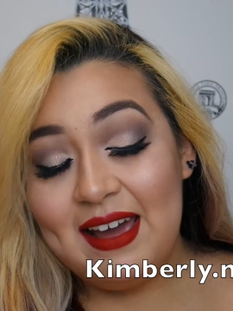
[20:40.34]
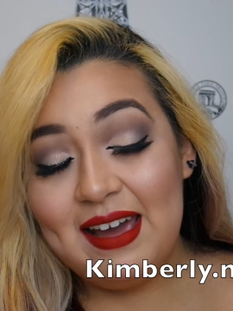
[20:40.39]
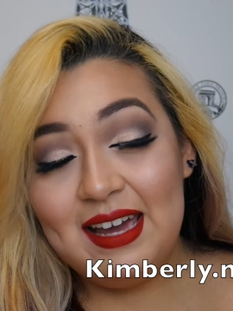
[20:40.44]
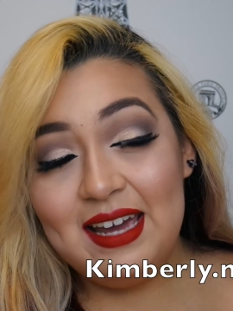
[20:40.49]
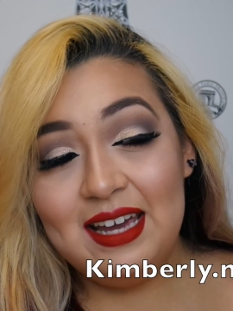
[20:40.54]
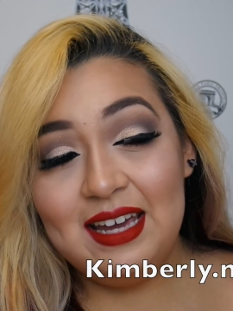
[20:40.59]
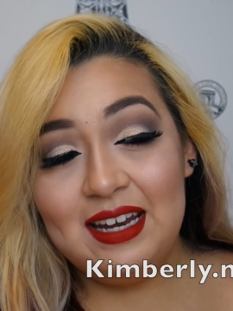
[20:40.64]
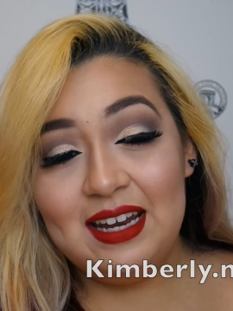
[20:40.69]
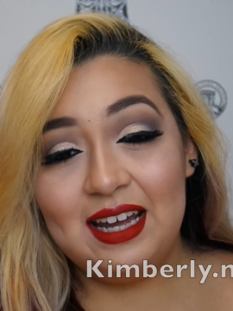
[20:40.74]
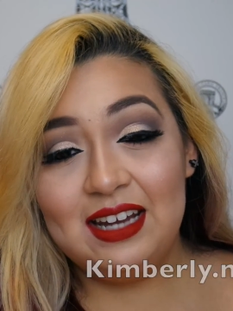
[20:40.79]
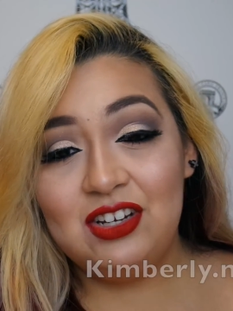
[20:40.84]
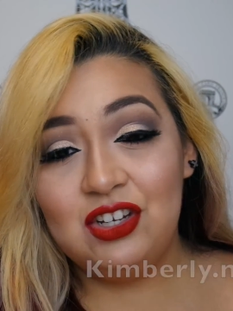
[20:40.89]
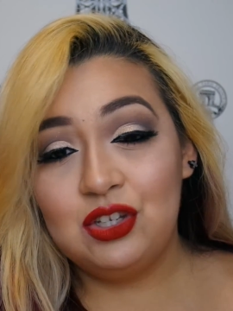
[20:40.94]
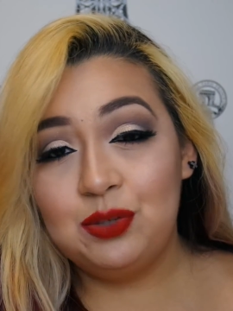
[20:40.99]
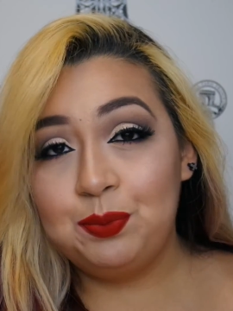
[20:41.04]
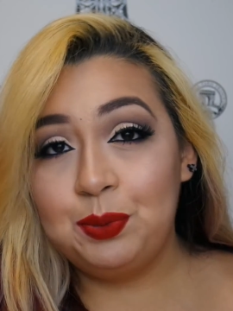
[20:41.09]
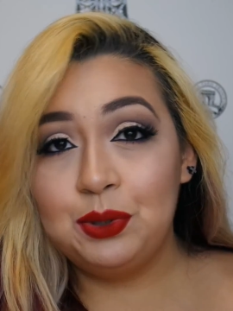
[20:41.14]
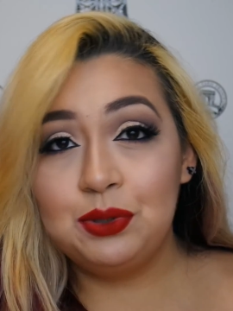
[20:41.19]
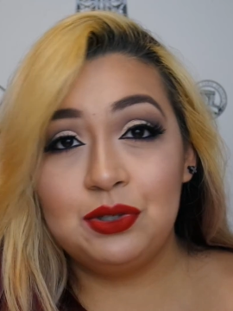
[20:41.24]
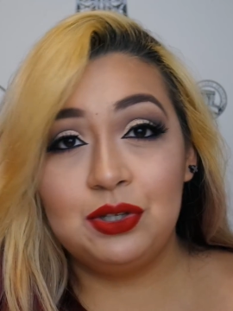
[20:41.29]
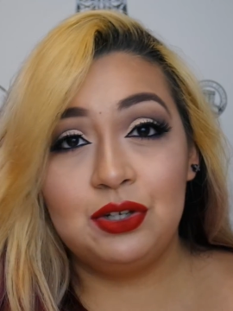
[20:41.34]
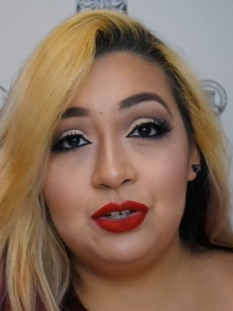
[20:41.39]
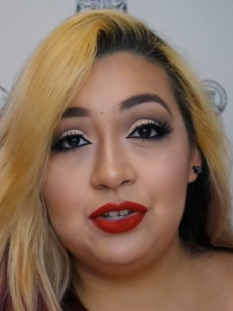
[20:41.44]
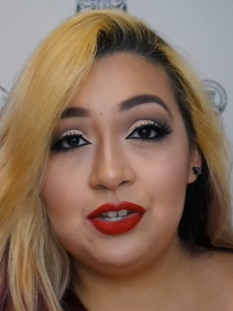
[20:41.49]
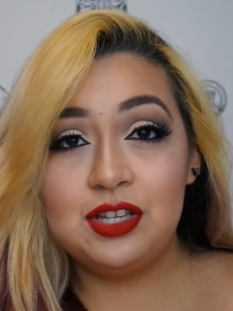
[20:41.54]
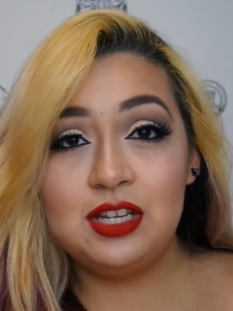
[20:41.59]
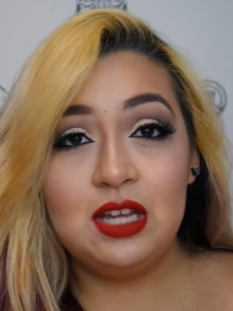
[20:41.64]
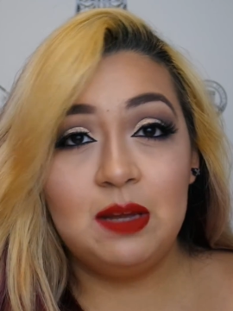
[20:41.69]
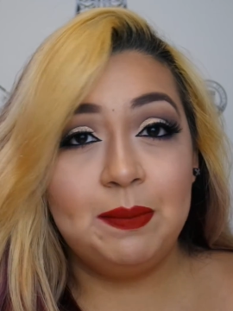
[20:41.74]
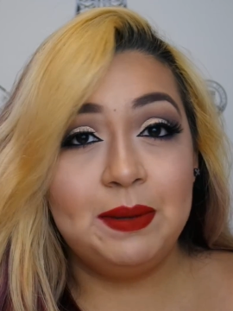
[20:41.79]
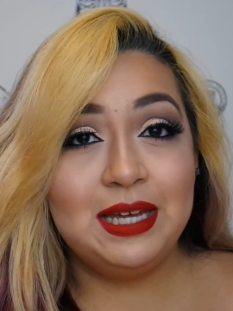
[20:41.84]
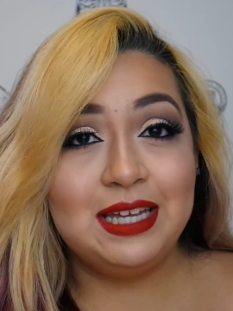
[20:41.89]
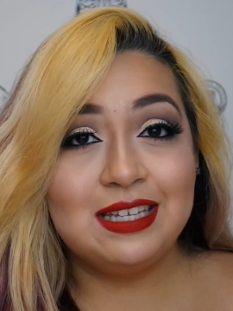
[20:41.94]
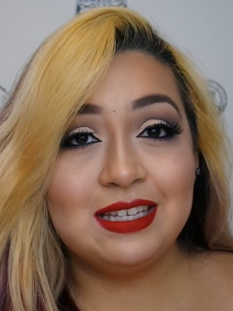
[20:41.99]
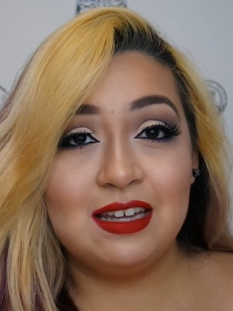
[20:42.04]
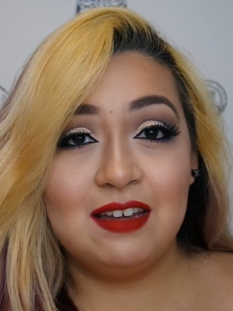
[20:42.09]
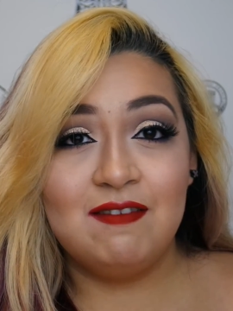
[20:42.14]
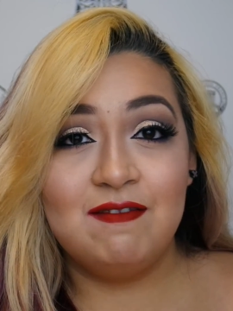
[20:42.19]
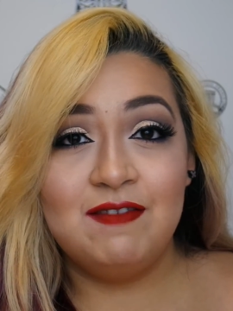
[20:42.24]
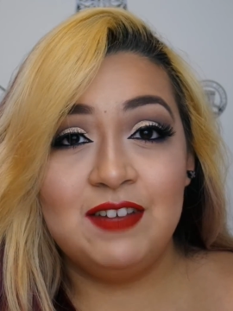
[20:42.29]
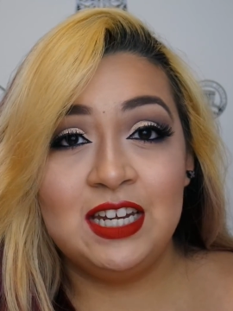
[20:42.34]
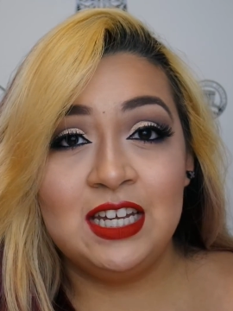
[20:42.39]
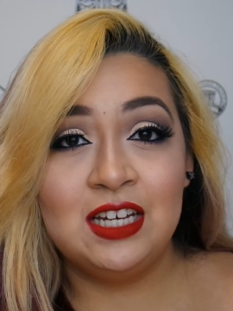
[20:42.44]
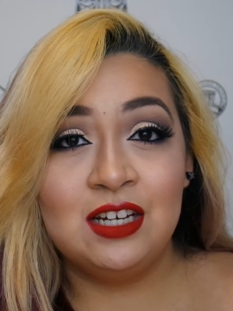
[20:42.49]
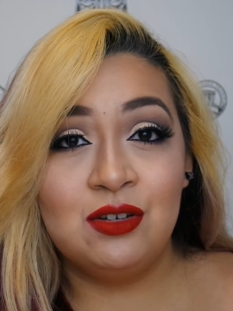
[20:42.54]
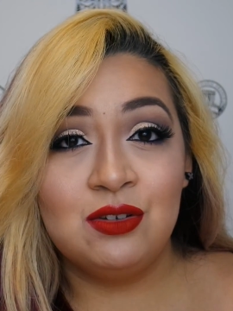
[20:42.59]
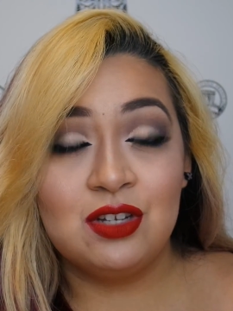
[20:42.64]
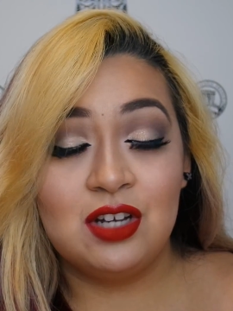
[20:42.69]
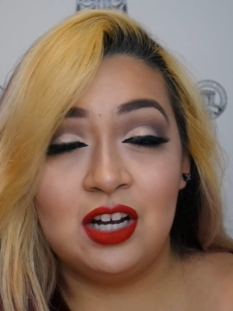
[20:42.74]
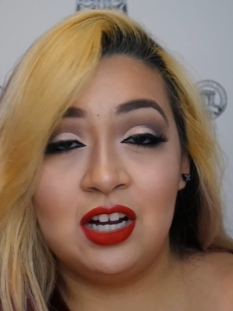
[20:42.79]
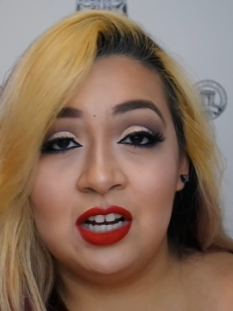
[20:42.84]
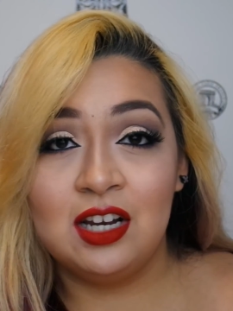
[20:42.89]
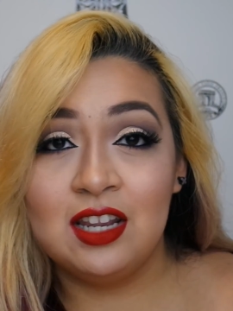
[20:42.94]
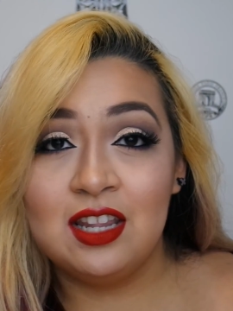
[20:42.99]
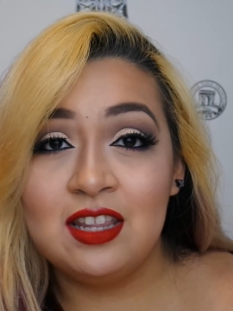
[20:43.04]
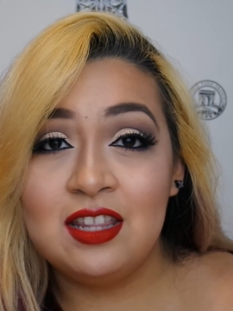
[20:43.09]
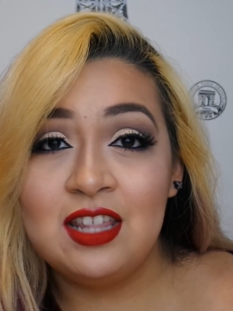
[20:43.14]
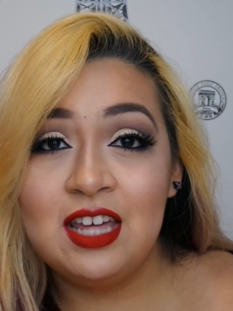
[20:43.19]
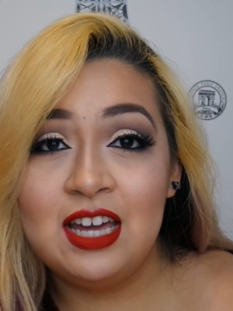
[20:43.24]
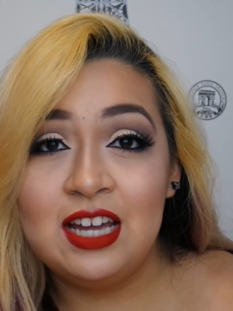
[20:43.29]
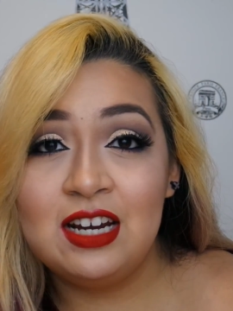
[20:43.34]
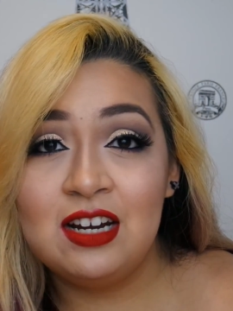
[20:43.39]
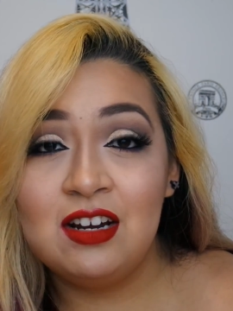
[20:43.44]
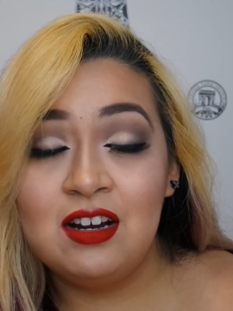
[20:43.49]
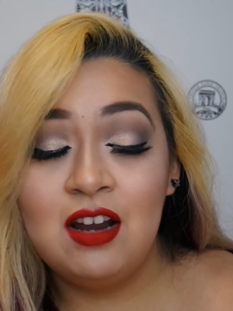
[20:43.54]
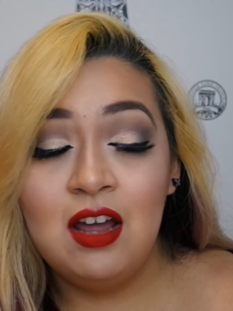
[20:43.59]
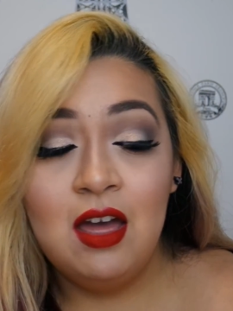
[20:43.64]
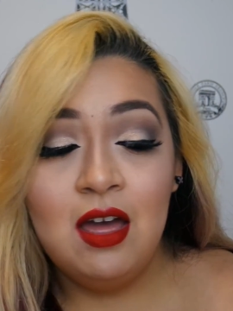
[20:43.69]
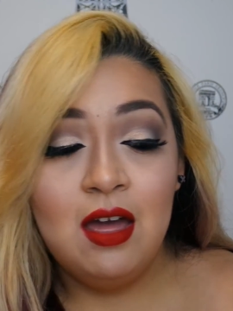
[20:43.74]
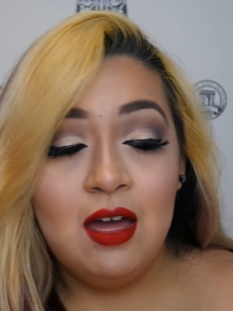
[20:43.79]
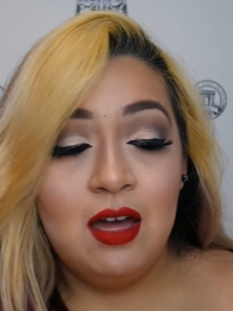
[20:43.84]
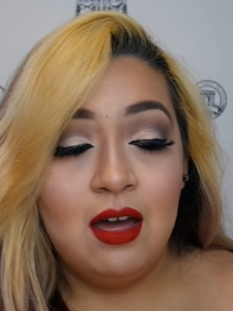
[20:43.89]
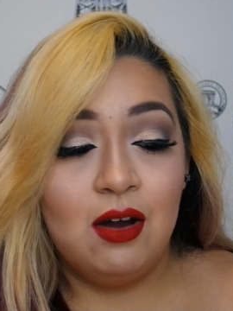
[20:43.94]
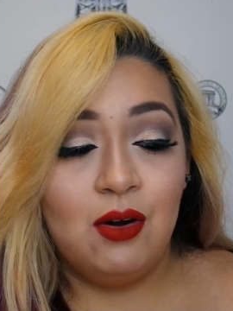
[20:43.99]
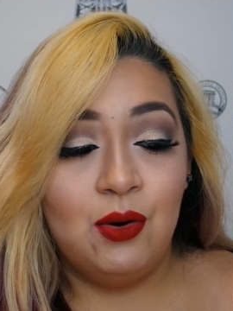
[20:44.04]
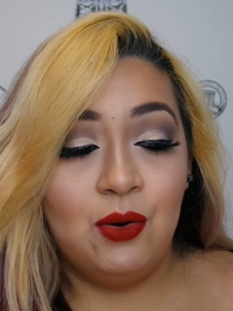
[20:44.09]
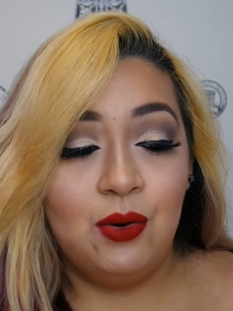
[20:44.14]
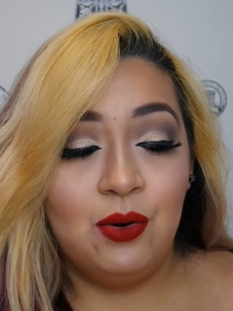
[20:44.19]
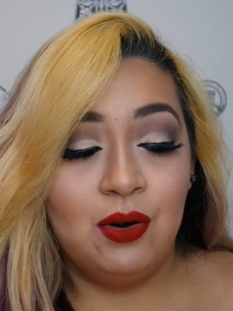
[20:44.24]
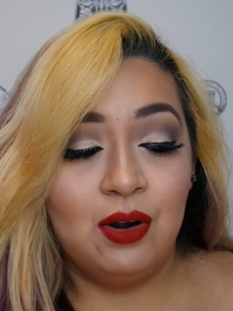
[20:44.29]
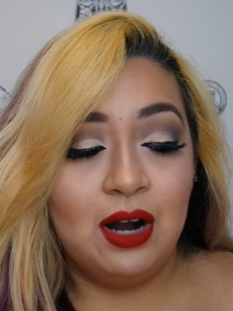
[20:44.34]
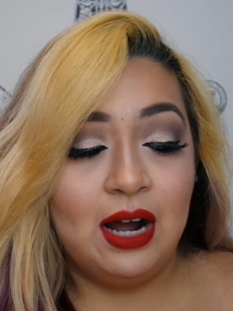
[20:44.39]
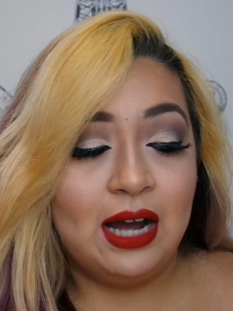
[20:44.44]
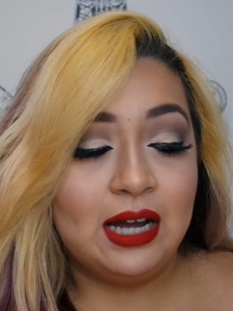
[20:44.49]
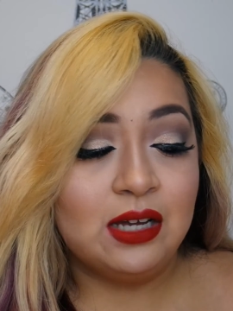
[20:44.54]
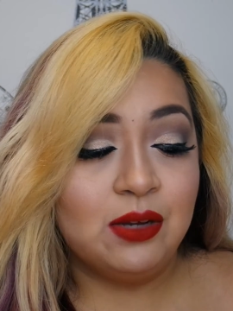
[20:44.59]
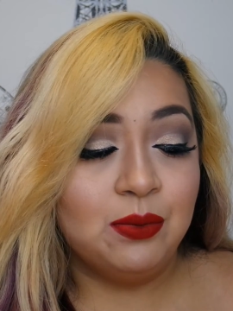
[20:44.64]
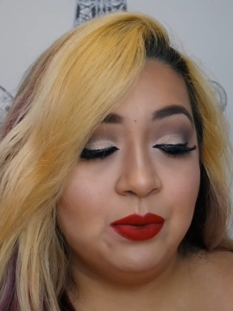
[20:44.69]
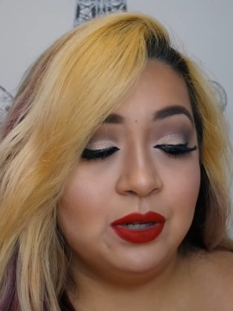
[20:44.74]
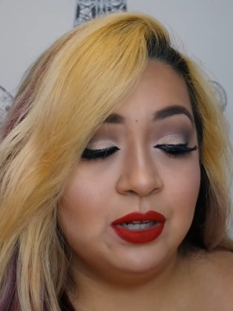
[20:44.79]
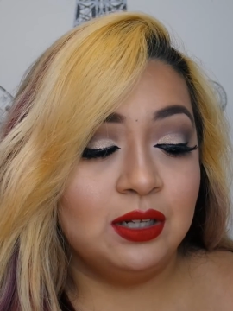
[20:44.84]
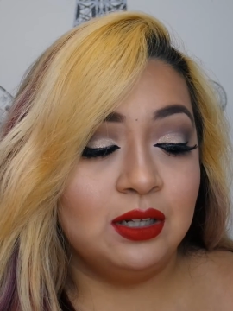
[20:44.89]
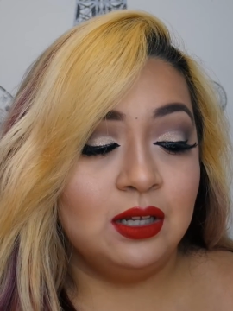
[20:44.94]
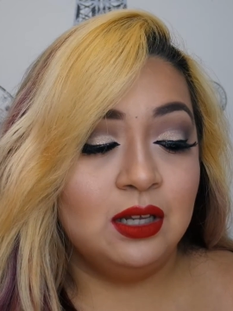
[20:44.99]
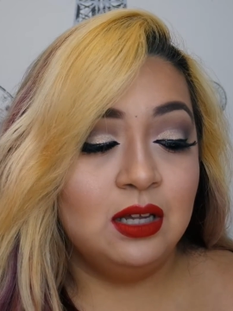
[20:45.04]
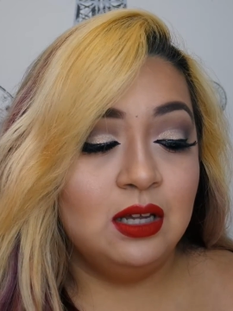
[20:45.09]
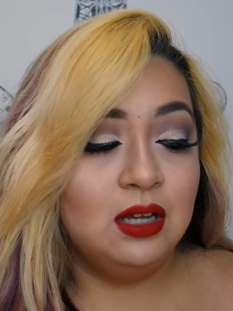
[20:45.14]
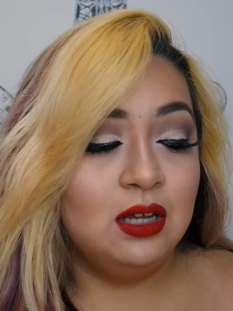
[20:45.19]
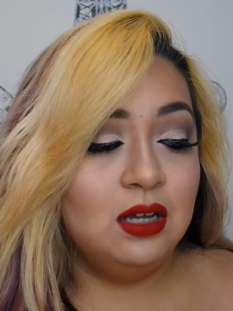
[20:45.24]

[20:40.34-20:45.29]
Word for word: And I just post little sneak peeks of videos on there, or I will